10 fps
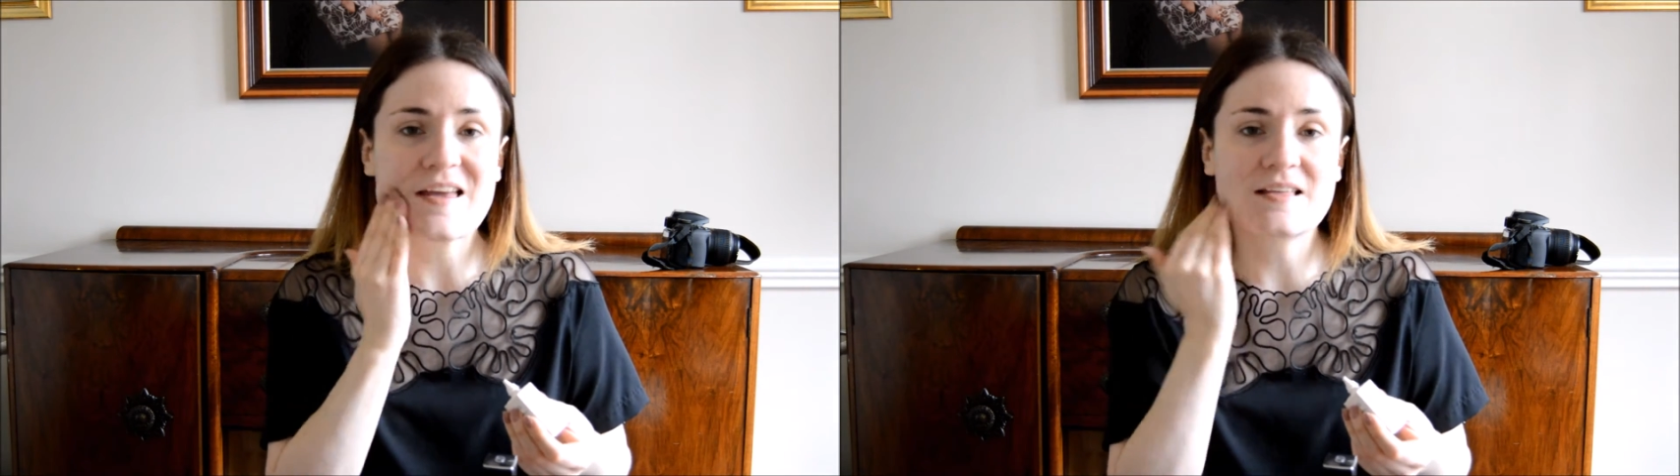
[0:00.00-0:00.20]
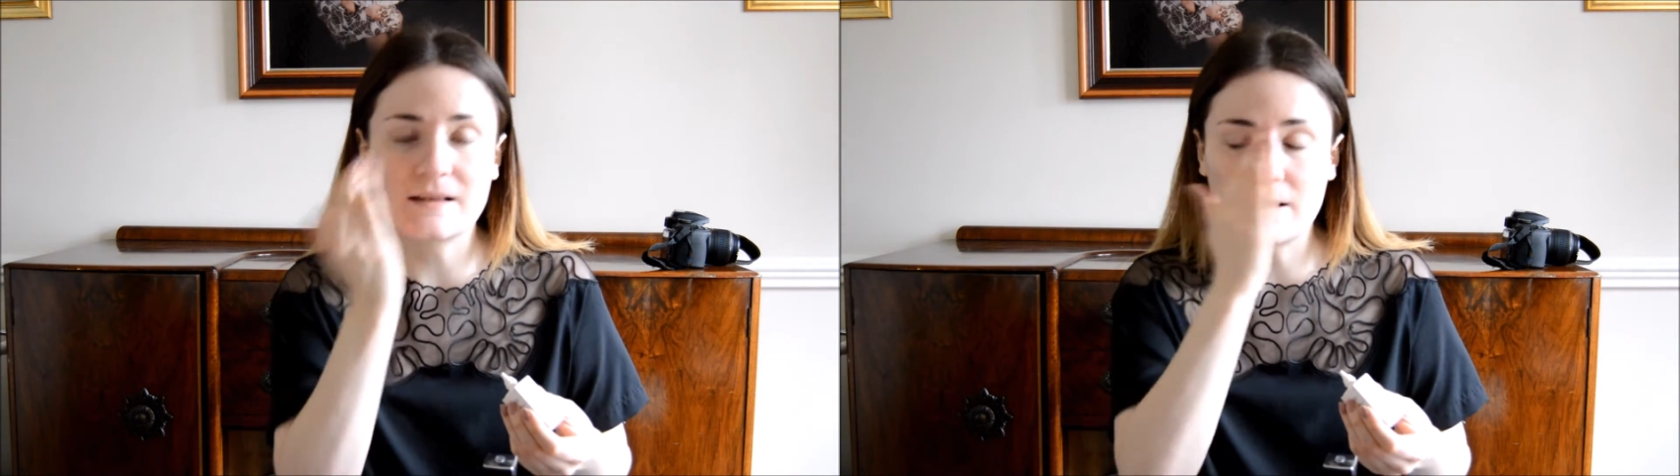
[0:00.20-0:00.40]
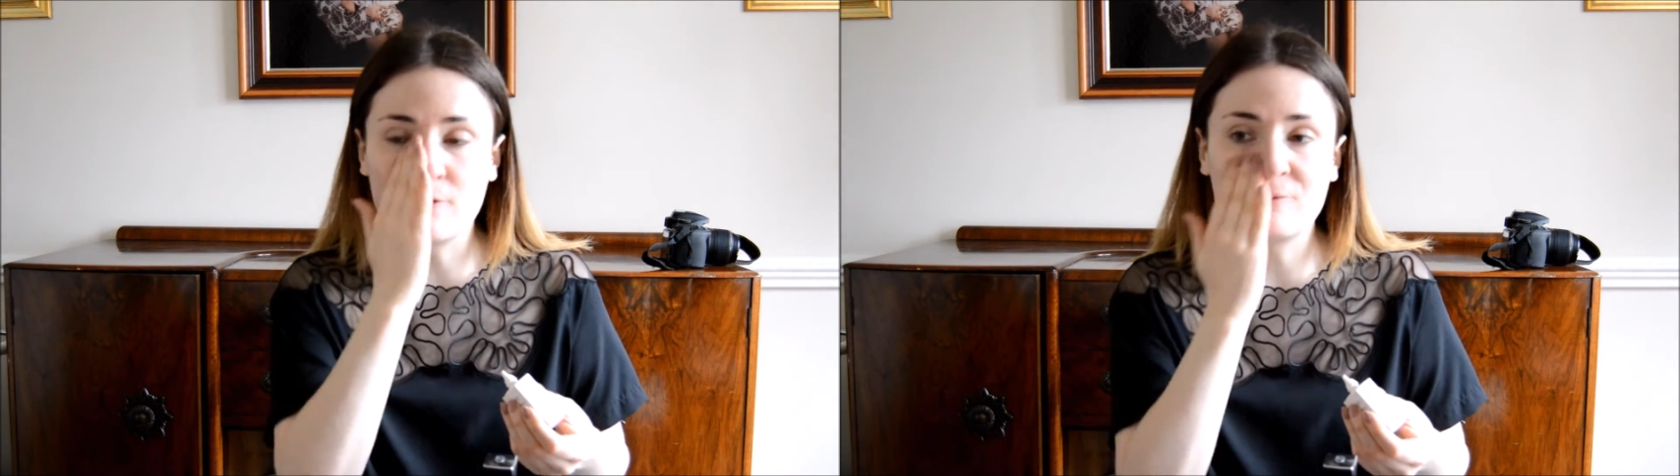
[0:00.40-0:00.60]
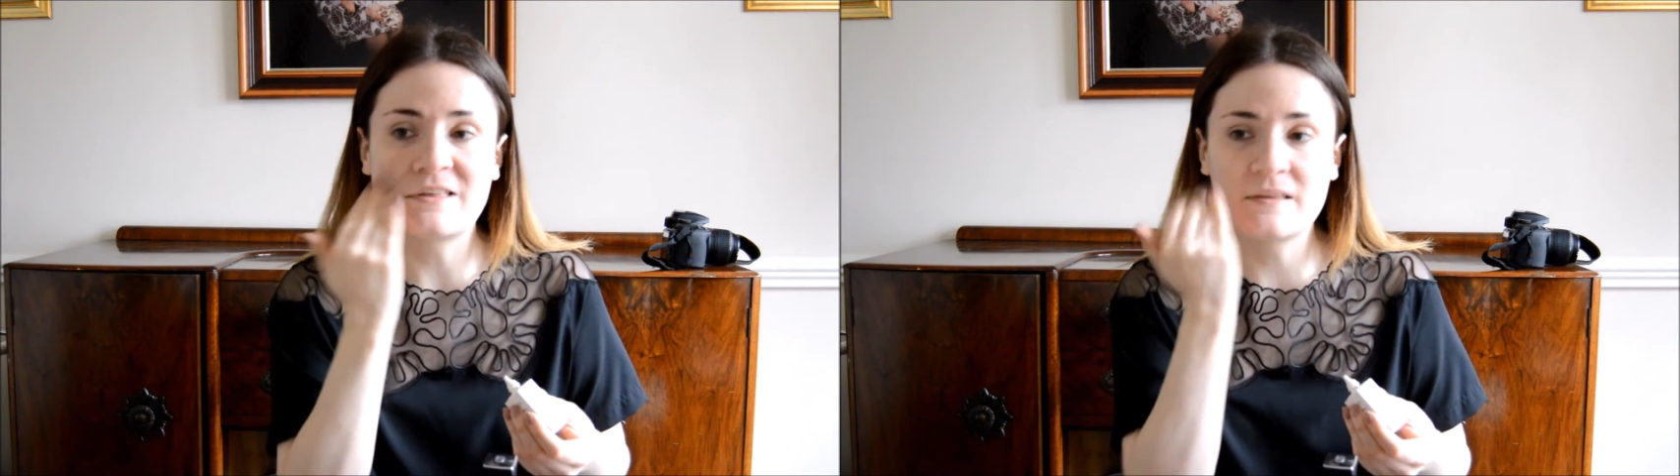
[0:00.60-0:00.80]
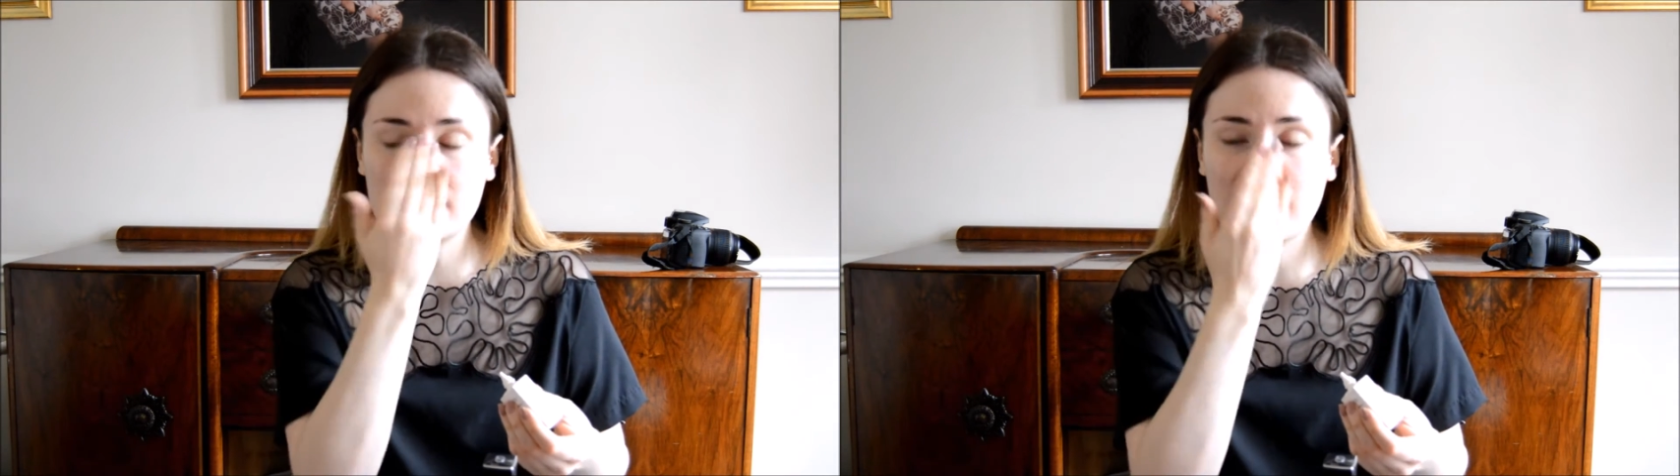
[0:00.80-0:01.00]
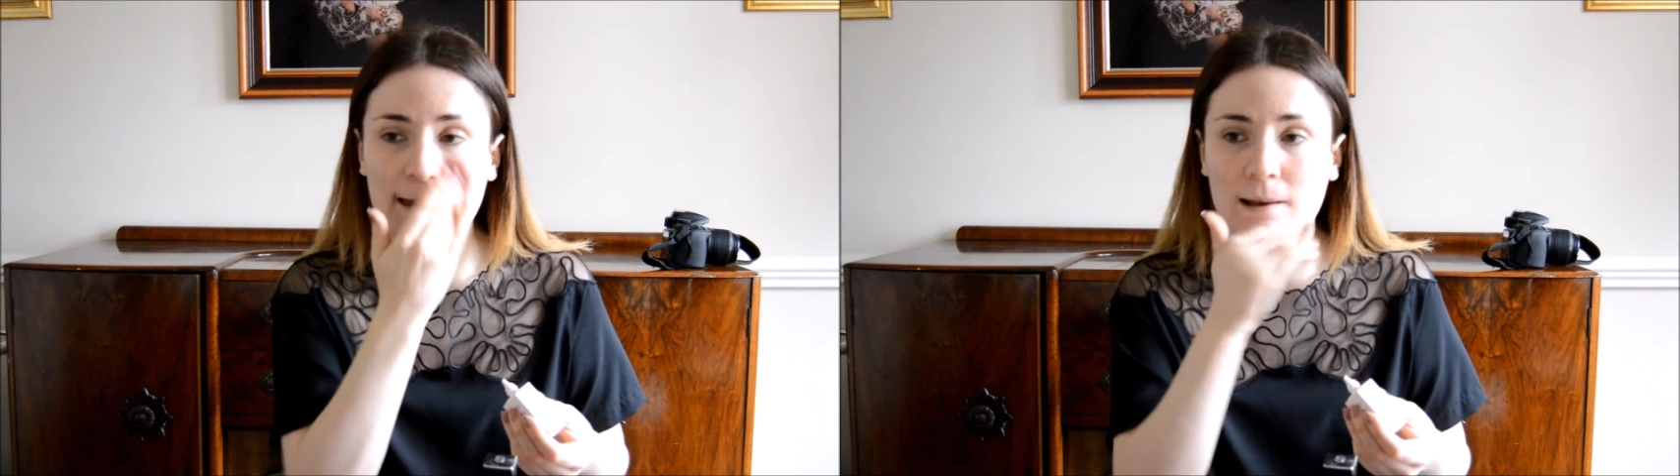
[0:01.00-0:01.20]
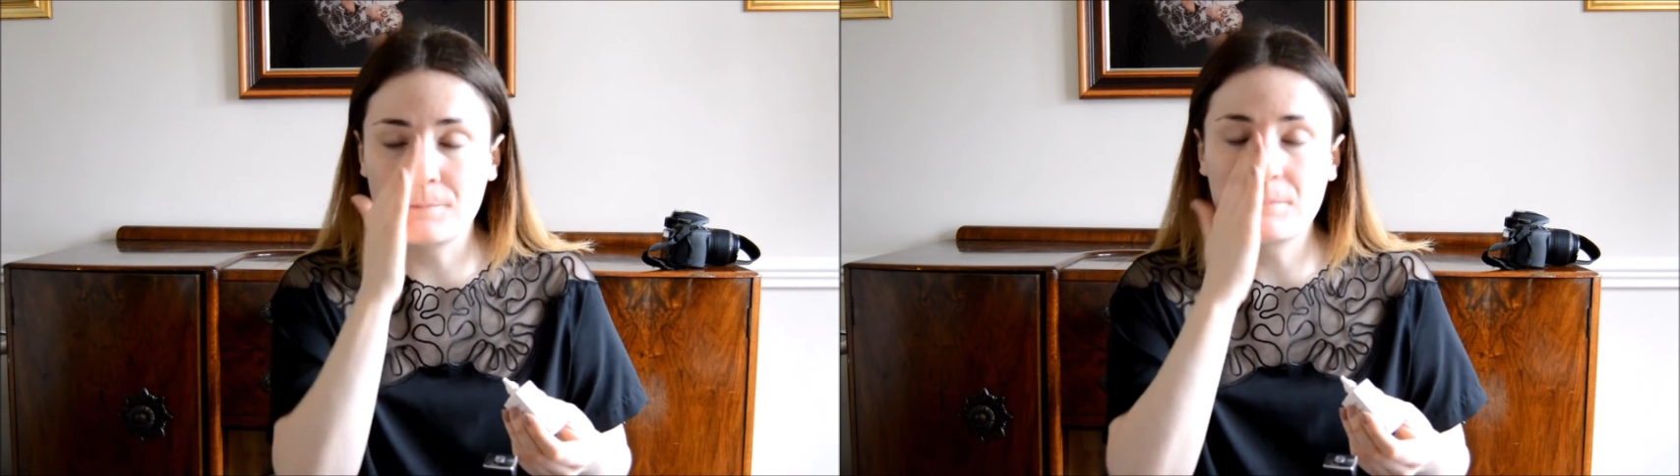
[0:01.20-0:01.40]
easily over the skin,